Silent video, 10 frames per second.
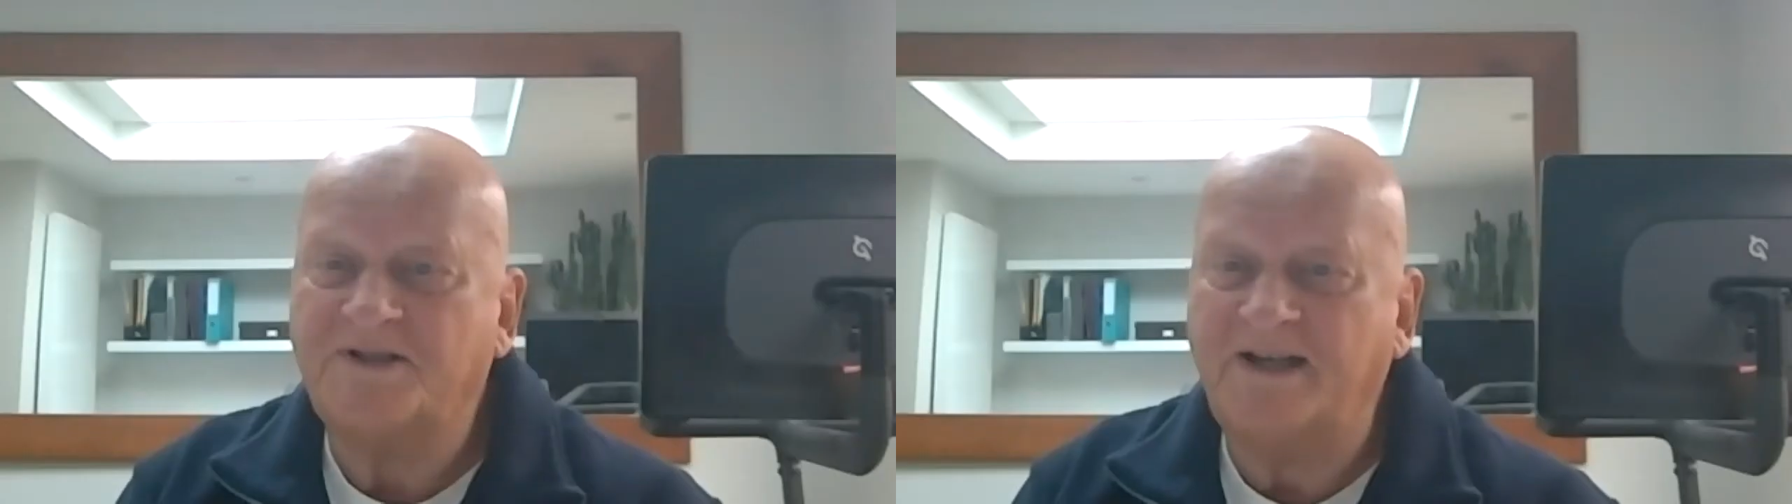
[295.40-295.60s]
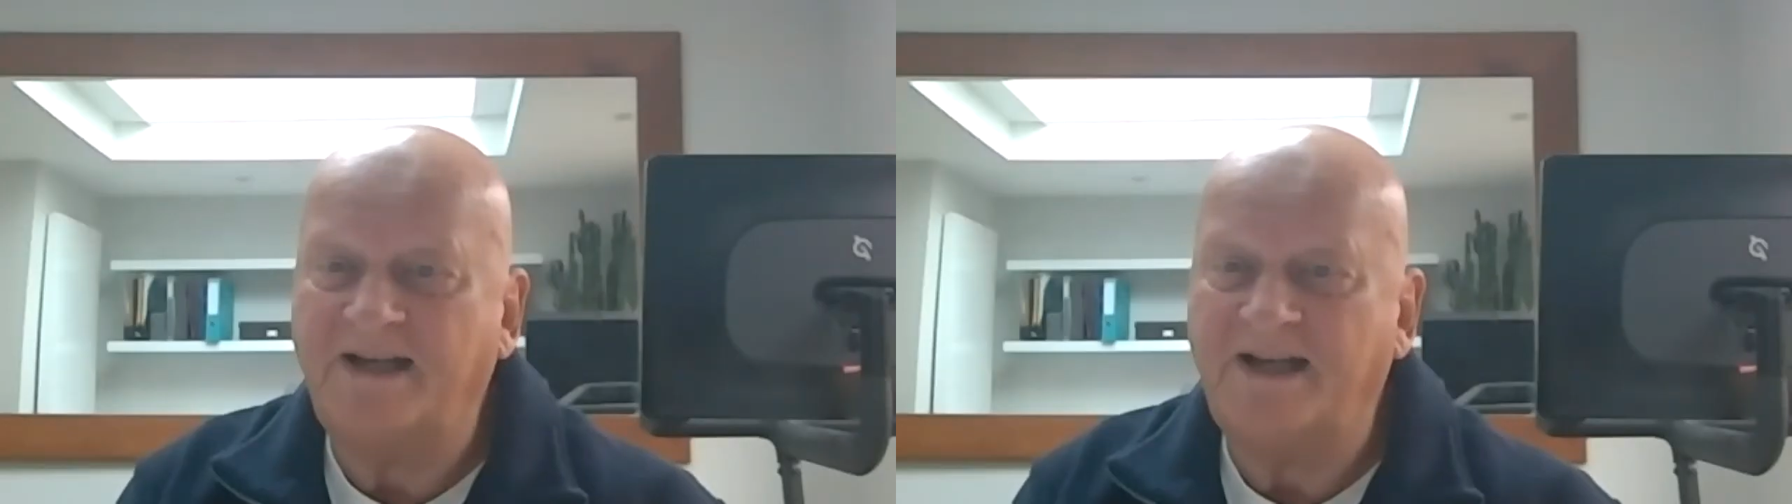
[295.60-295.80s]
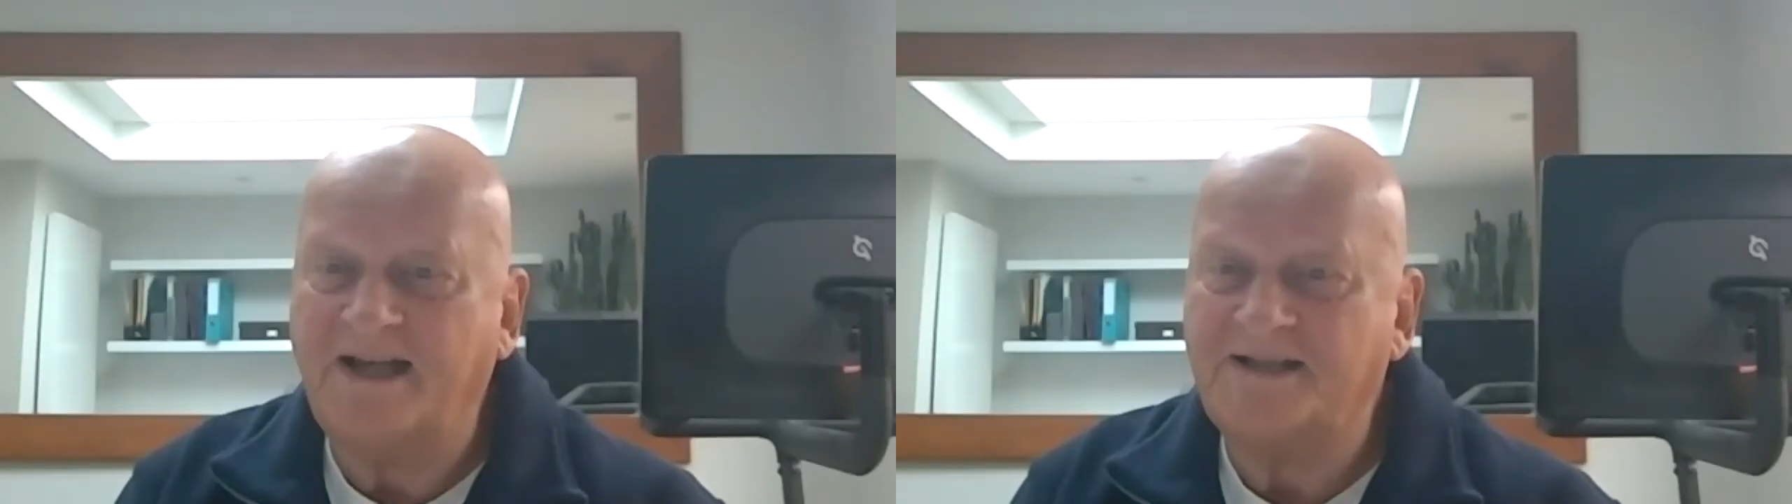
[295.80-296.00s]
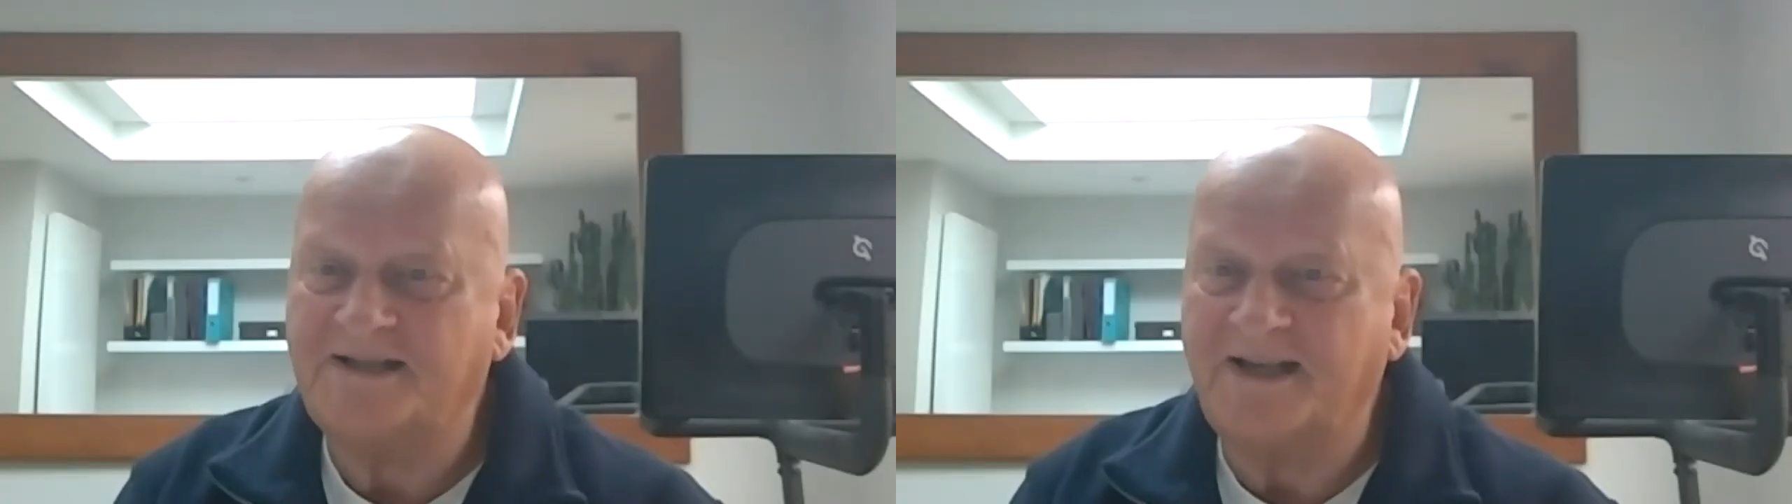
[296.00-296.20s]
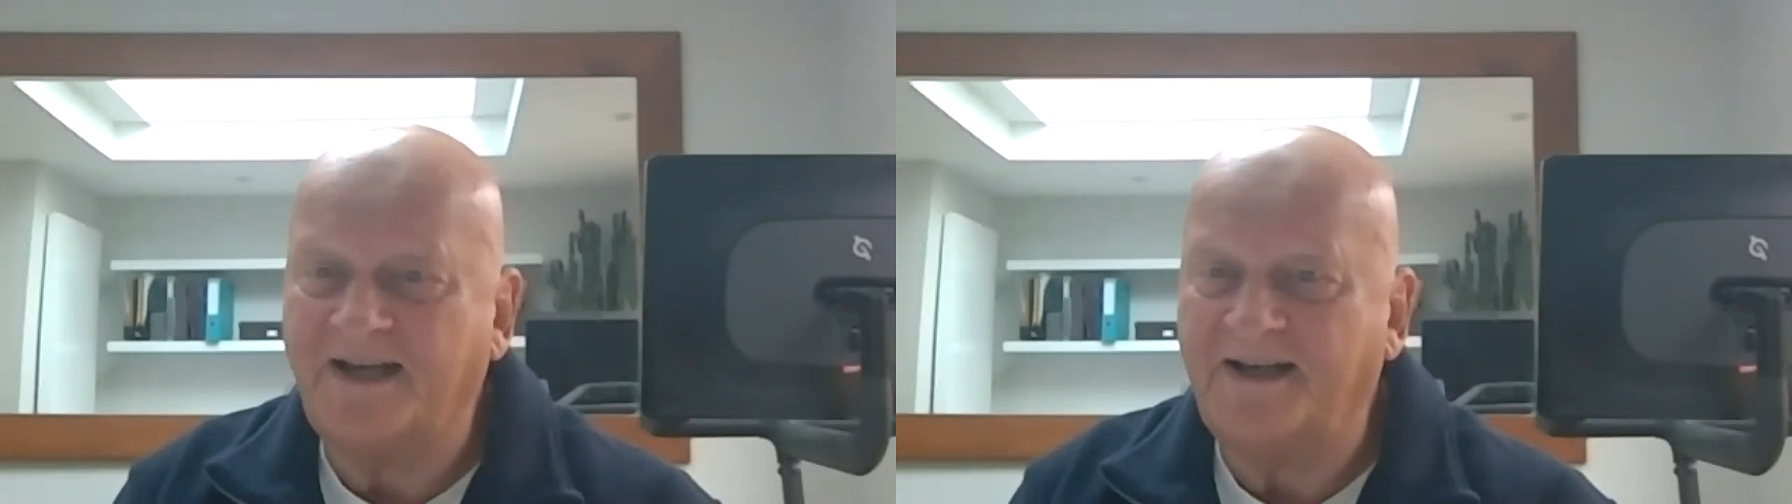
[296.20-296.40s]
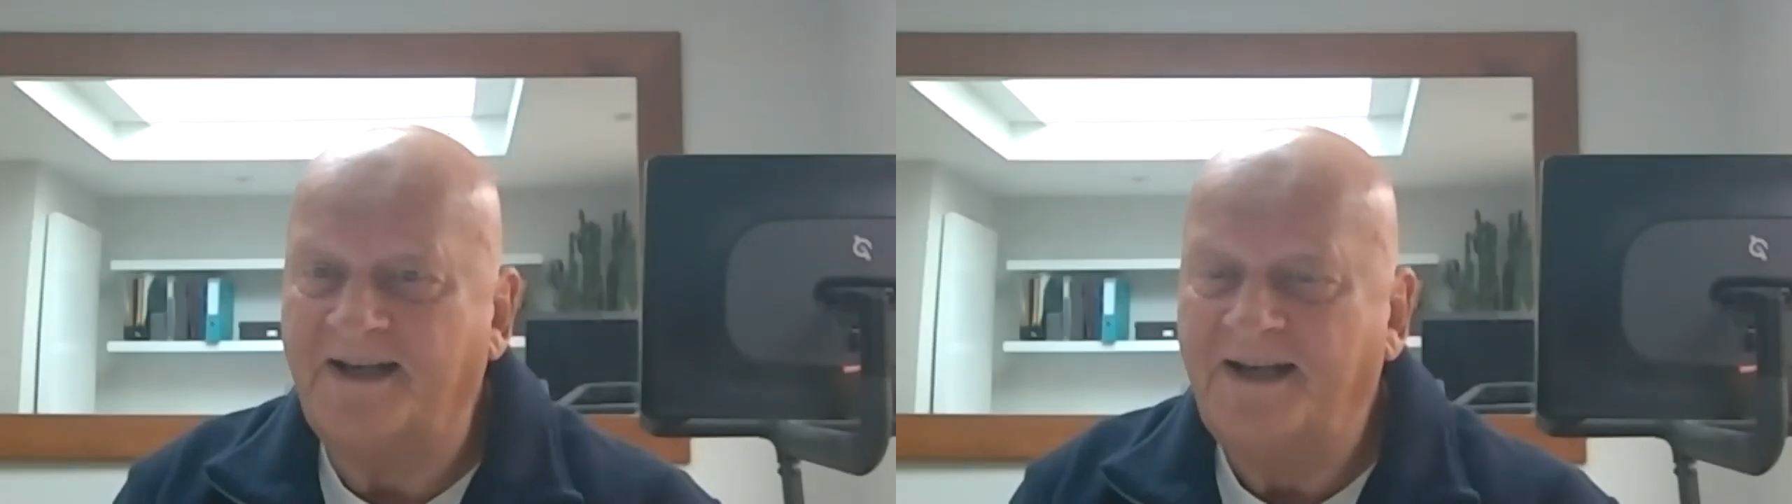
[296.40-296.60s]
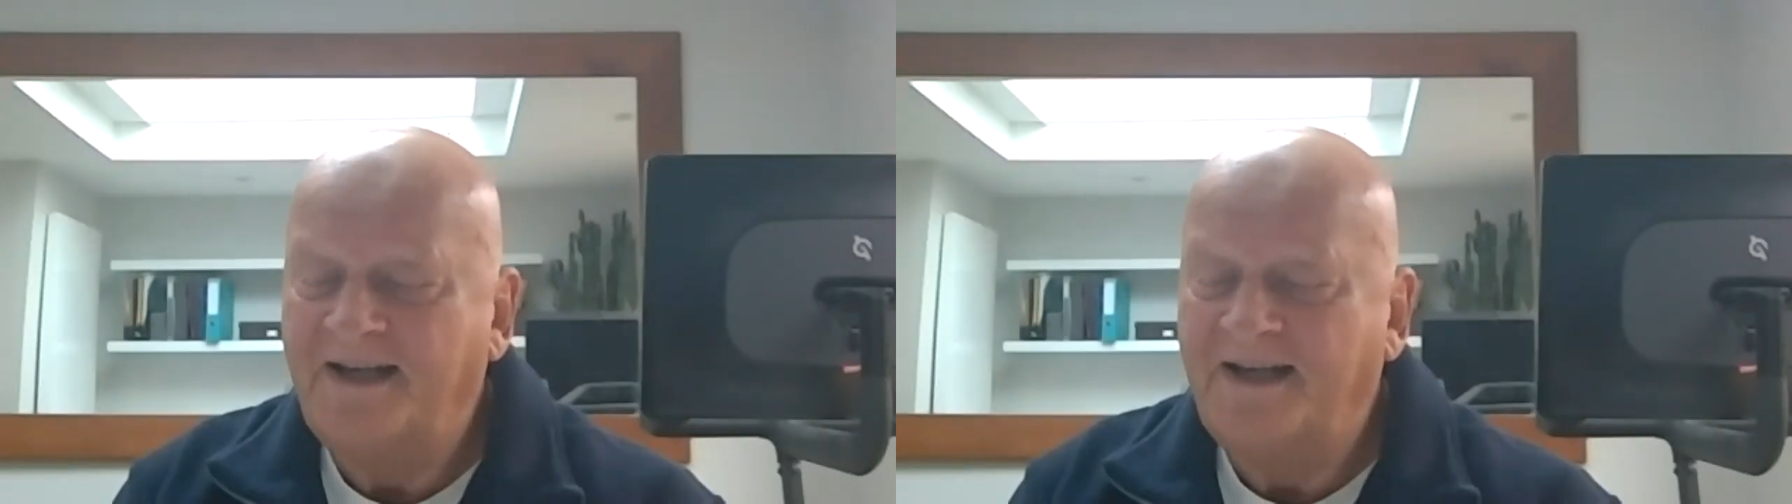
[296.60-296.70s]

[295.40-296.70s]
there. Yes, yeah.